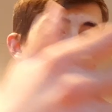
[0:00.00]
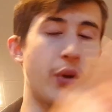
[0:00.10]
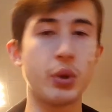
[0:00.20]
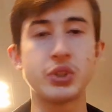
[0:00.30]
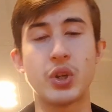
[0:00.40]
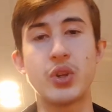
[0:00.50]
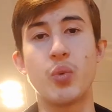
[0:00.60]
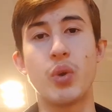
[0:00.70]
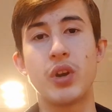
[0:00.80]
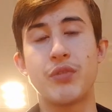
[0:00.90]
focused on your
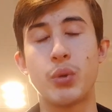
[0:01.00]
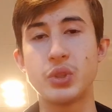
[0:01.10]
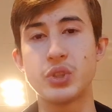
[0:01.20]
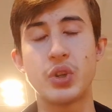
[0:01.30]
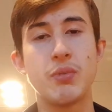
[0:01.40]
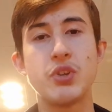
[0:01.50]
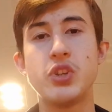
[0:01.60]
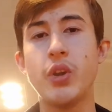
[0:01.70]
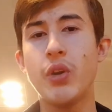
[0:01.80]
work, focused on your mission.